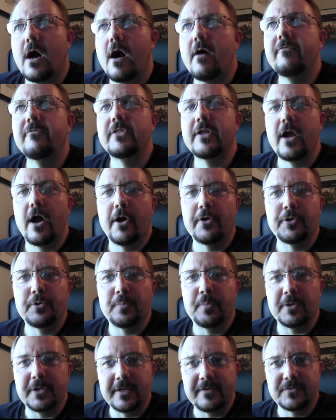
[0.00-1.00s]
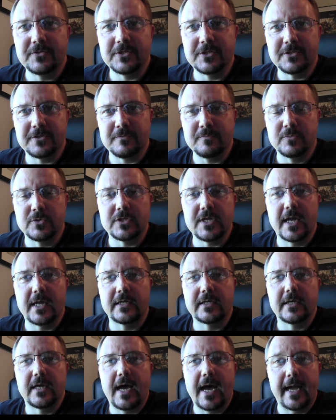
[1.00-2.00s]
of the other belief systems
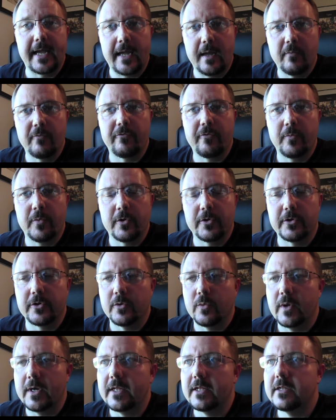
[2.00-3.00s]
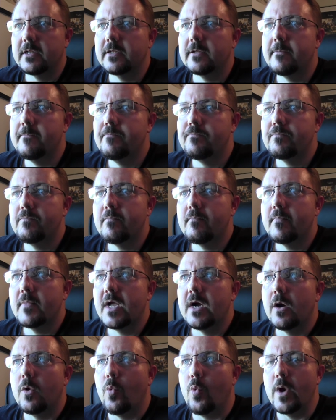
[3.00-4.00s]
that I am familiar with,
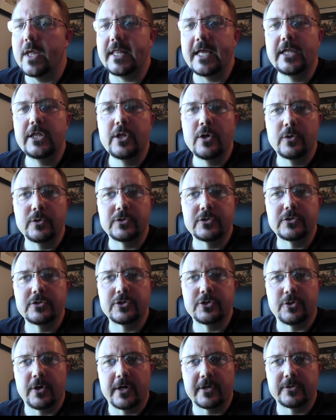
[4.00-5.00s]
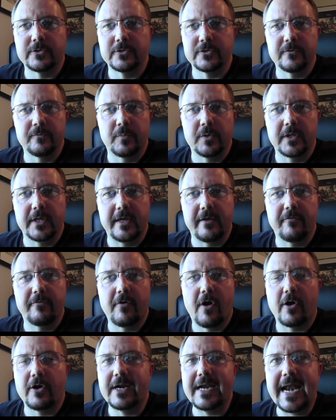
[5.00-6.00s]
within those structures of
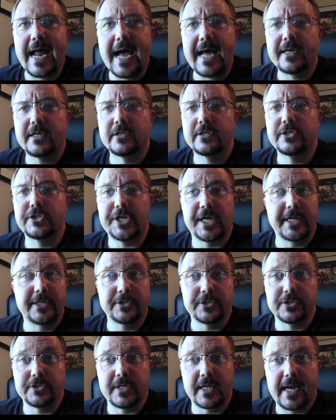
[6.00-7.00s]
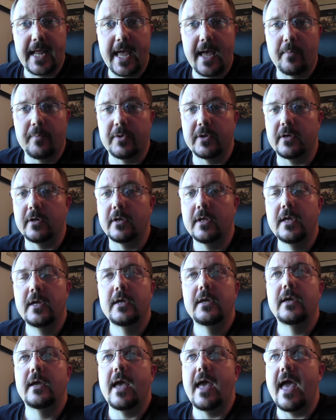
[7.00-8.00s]
belief are not changes that happen
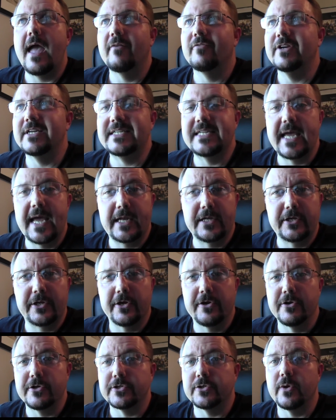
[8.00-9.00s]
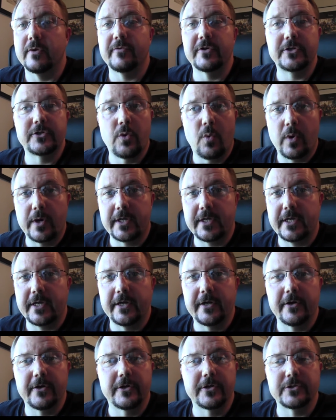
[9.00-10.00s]
every 10 years or every 20
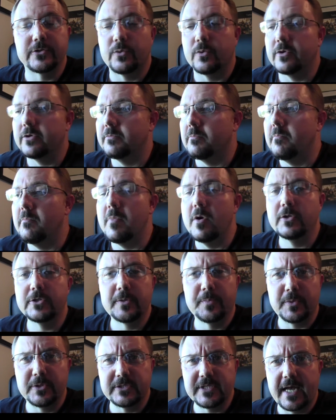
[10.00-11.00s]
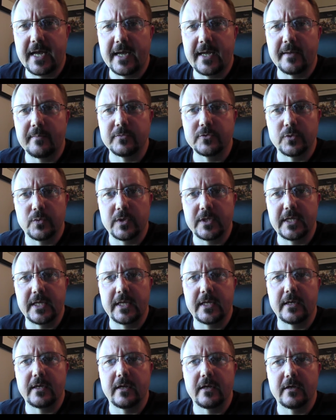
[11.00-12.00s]
years or multiple times
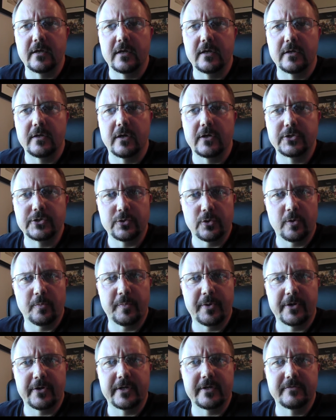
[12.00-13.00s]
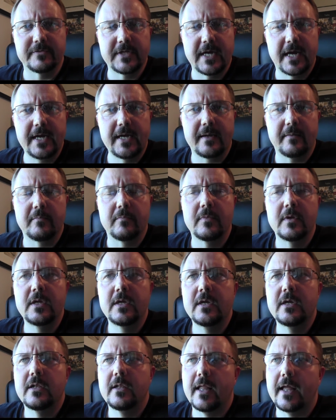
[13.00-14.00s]
within a short period of time,
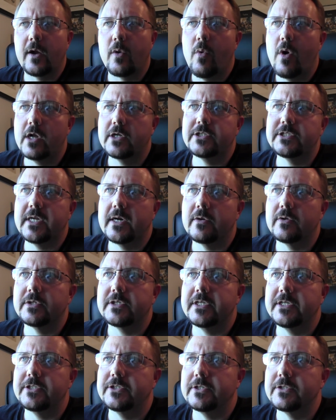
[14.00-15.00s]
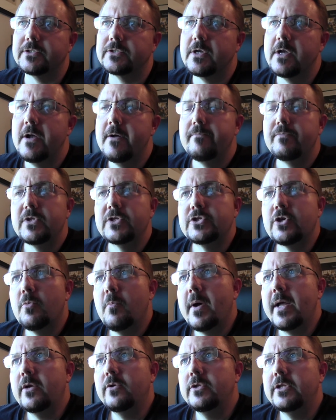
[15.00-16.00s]
like Watchtower teachings. So
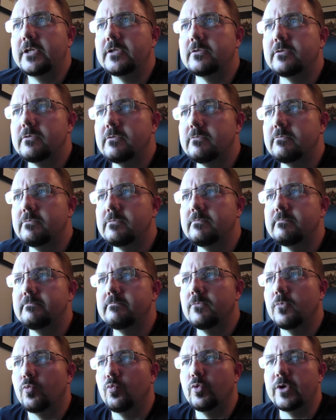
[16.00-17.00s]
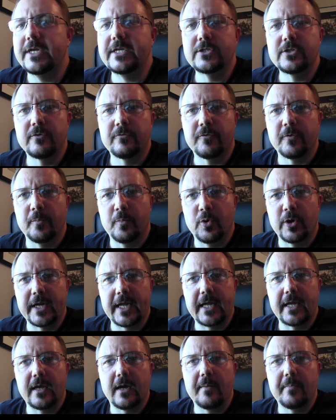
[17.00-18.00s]
my only reason for
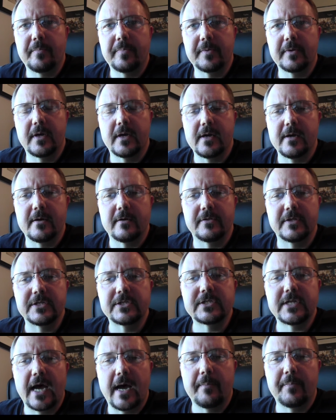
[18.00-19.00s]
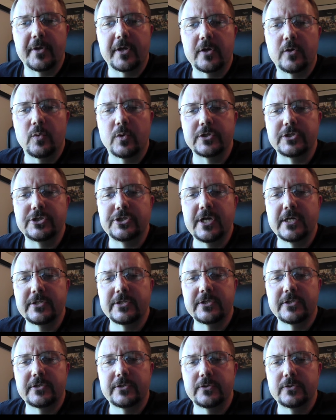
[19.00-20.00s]
bringing up this topic was
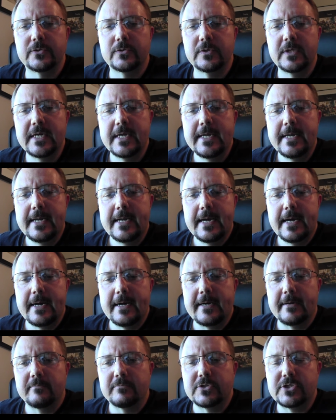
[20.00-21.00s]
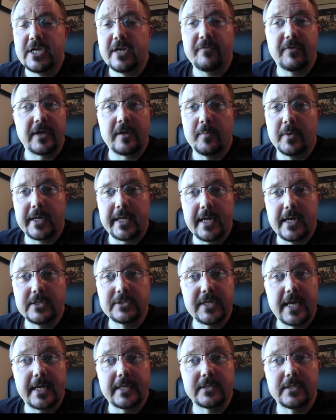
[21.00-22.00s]
just to see if anybody
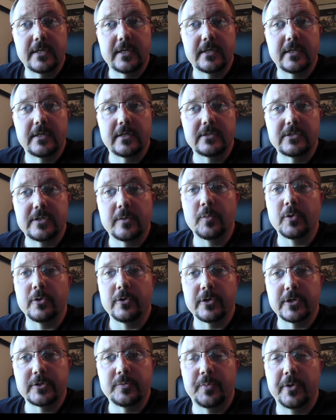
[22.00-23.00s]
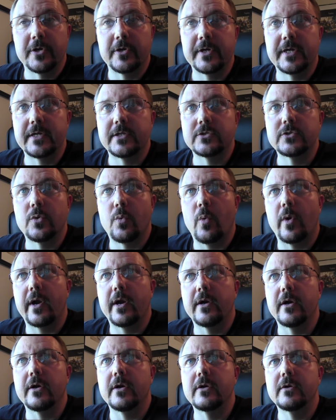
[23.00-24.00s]
else had a similar experience
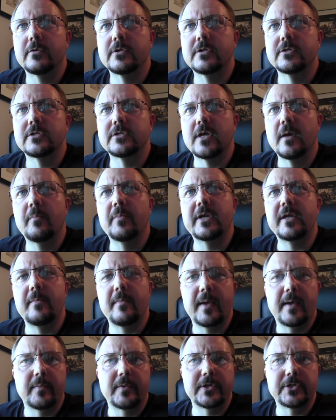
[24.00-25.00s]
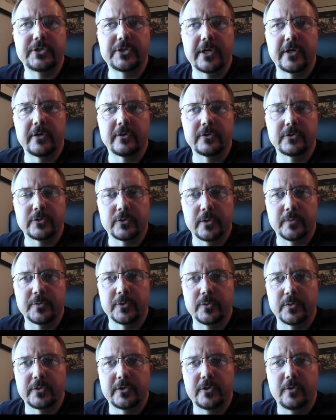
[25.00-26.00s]
where somebody maybe shared a
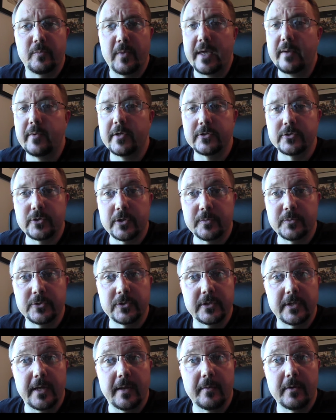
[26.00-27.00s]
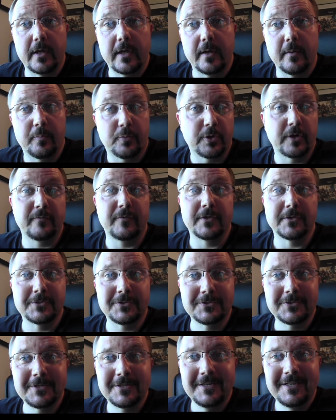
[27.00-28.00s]
scripture with you, maybe a scripture that in a
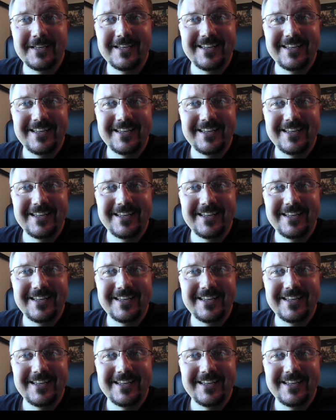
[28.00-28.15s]
previous